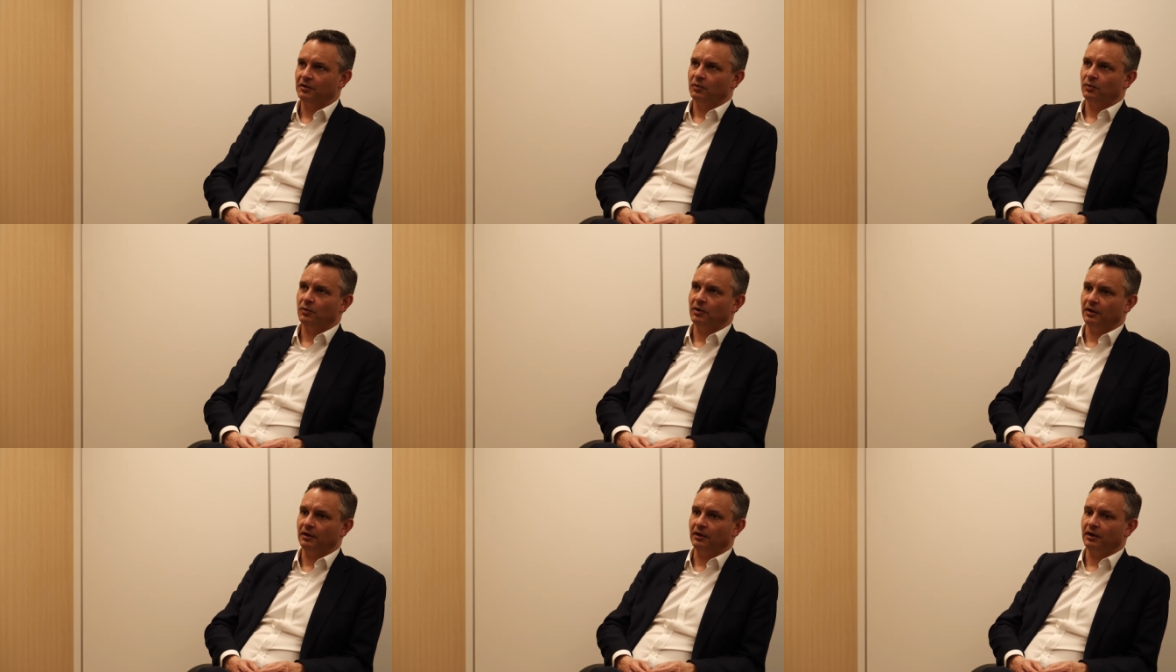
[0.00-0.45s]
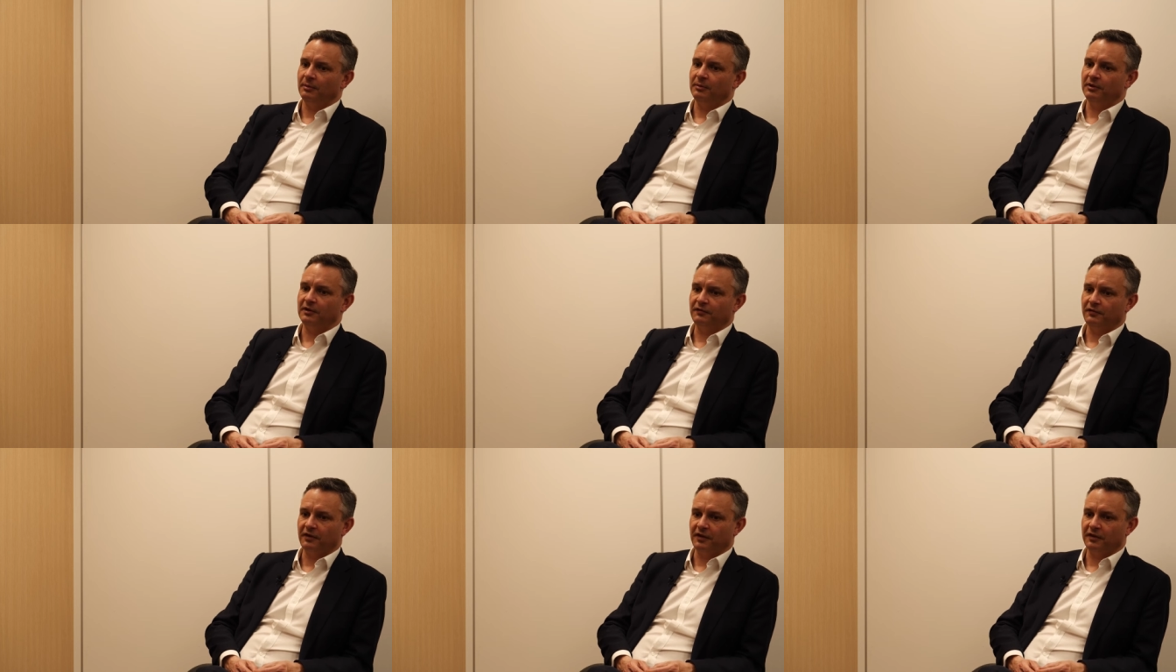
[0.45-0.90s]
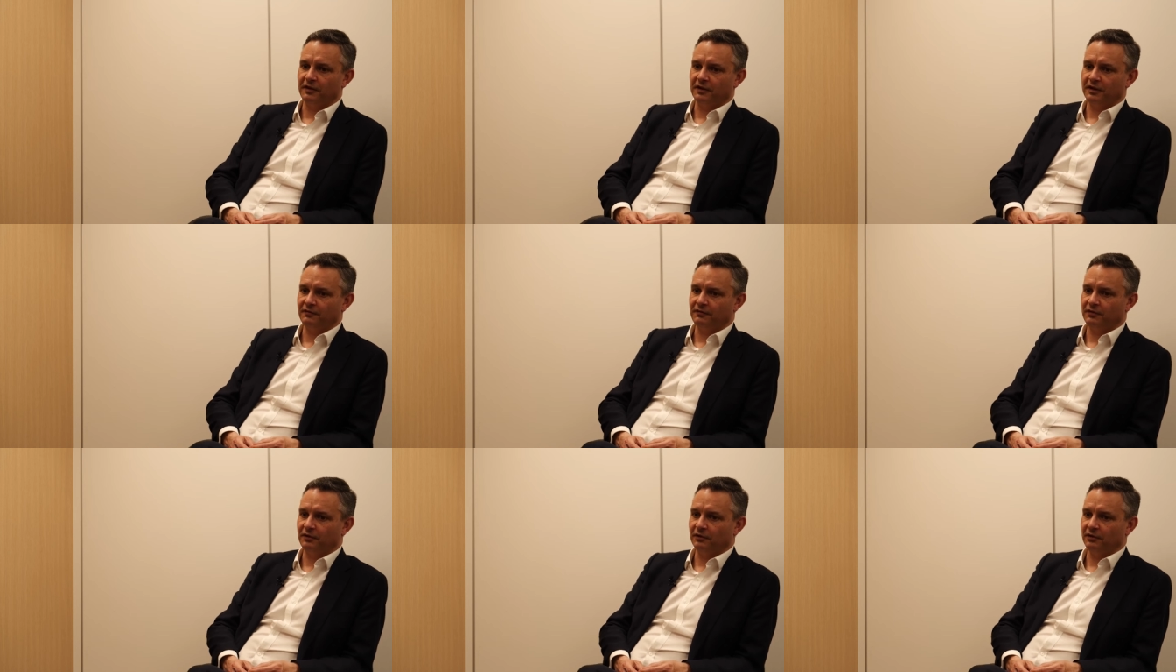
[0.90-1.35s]
Well, I mean, if, I think
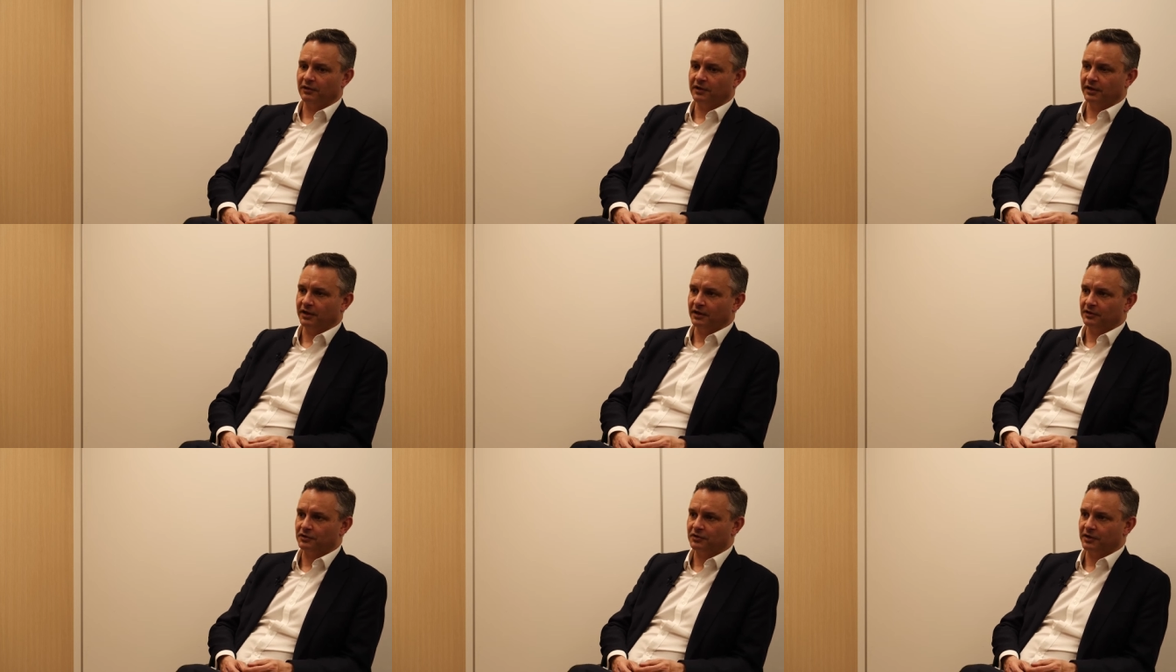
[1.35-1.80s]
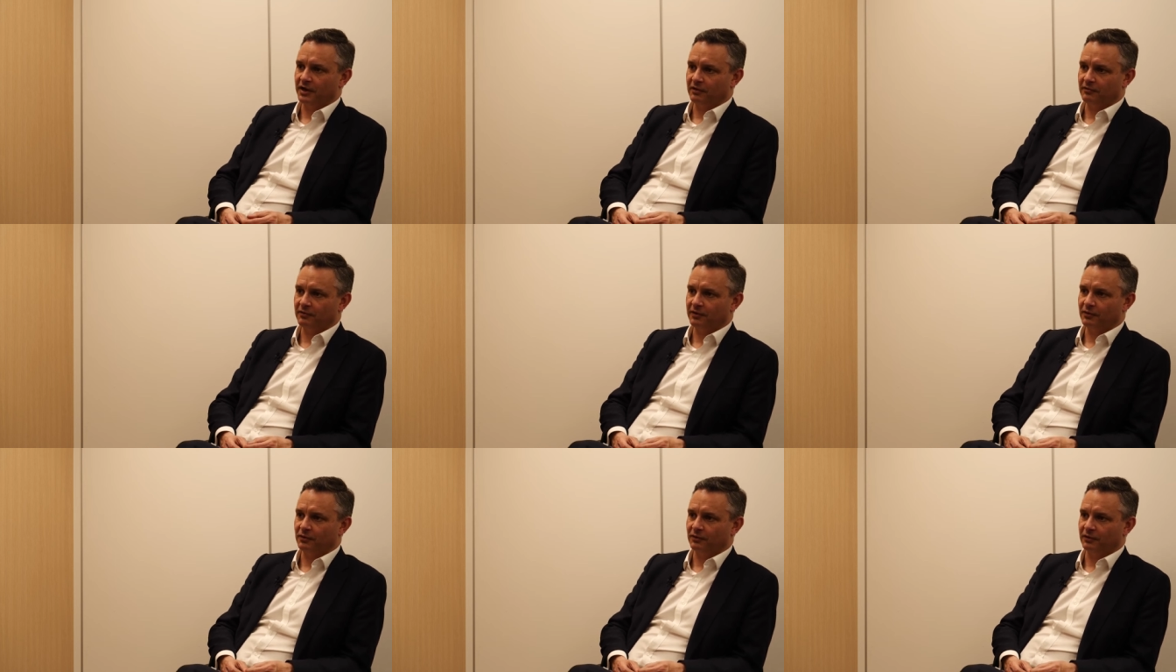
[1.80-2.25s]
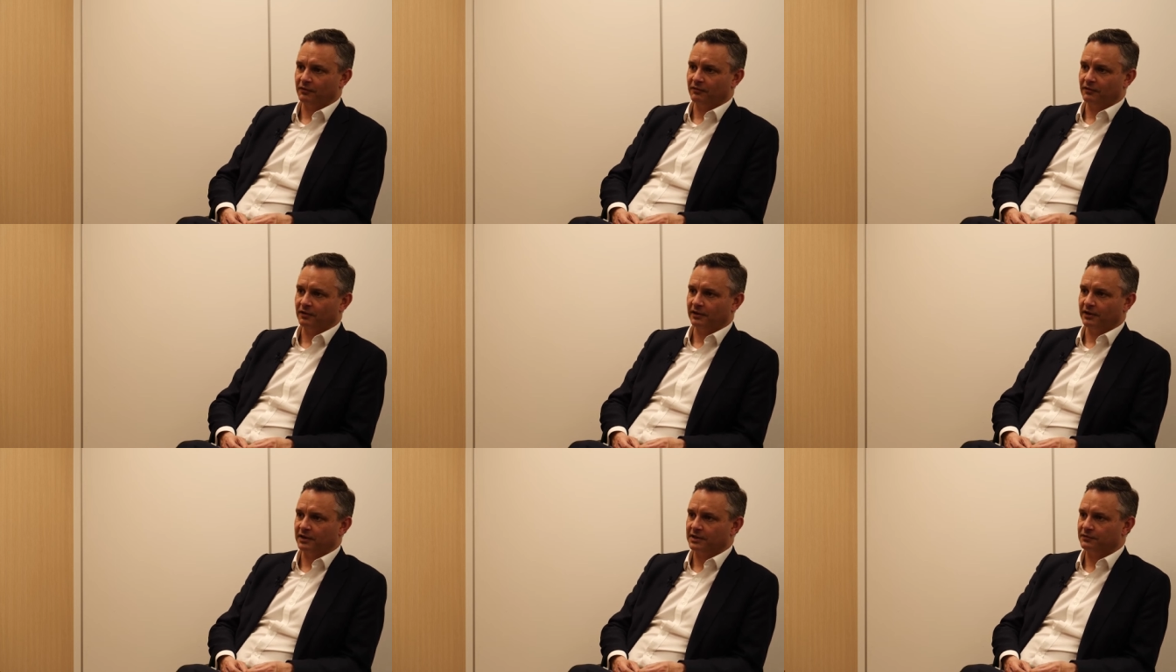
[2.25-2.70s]
if you look at our track record over
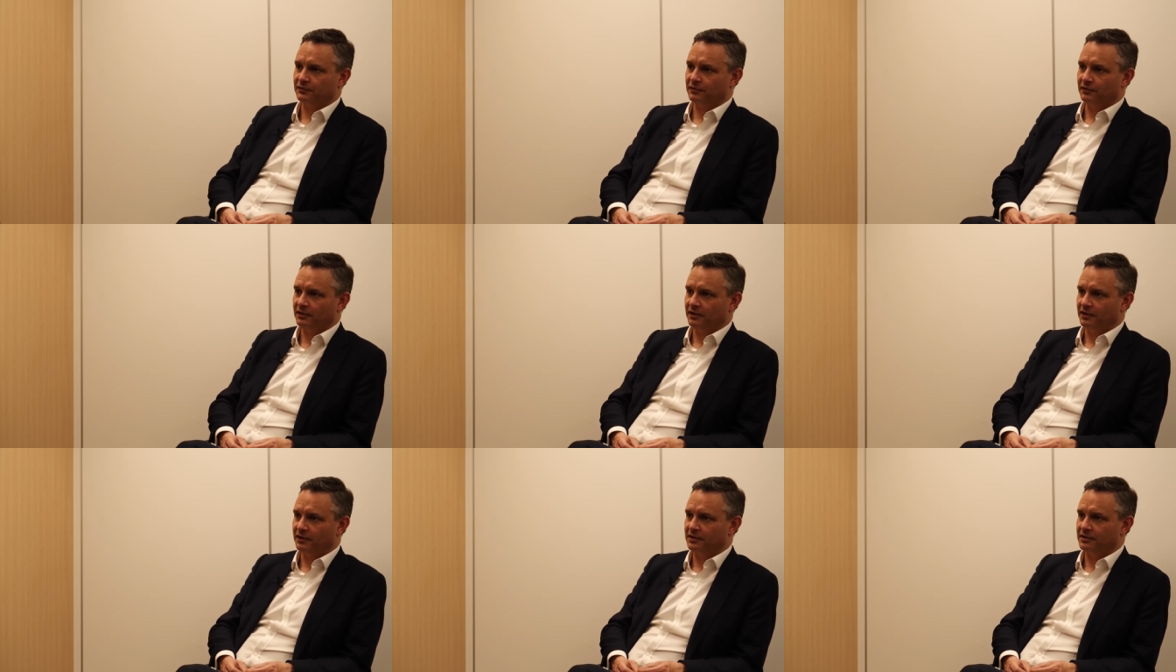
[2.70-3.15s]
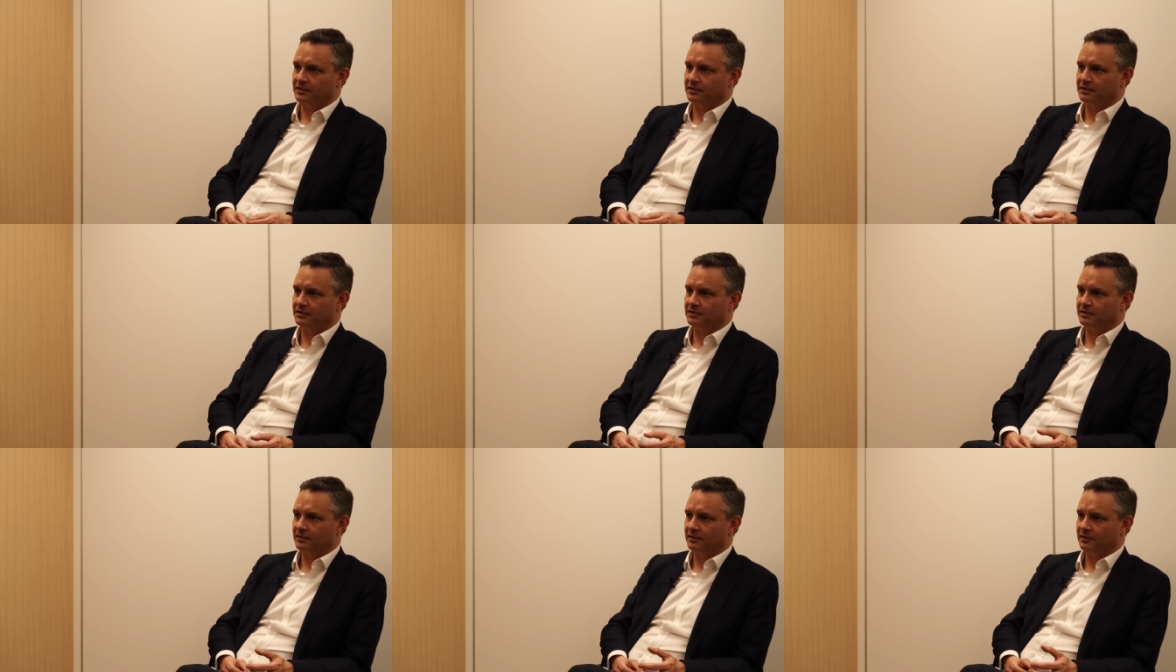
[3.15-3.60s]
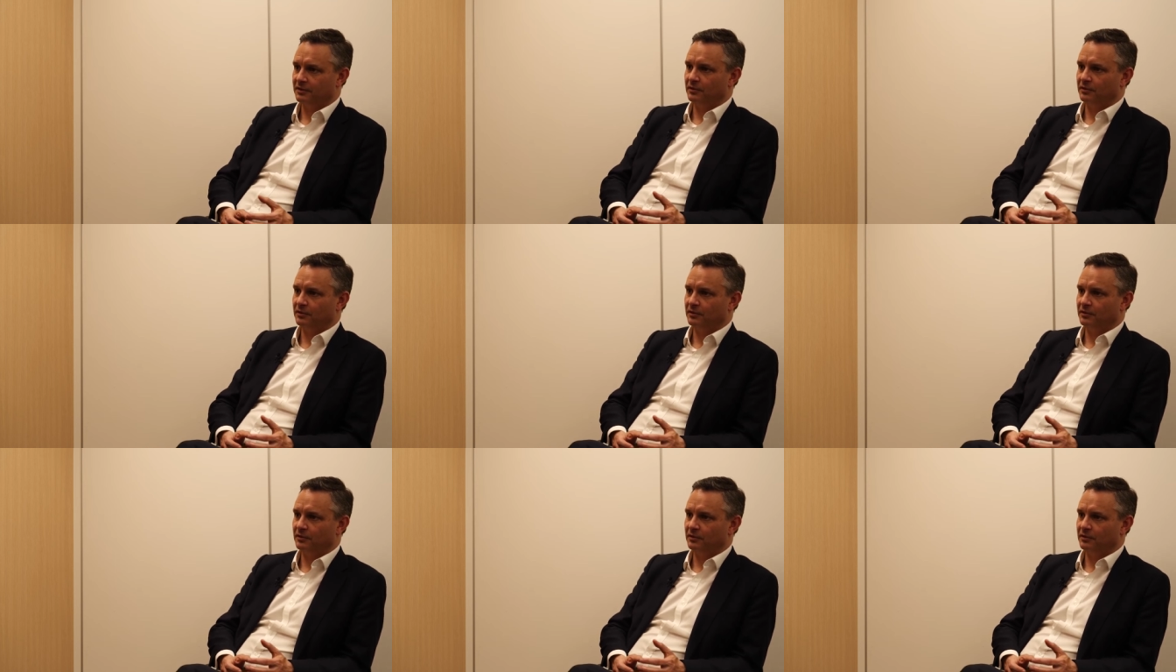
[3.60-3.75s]
the last few years,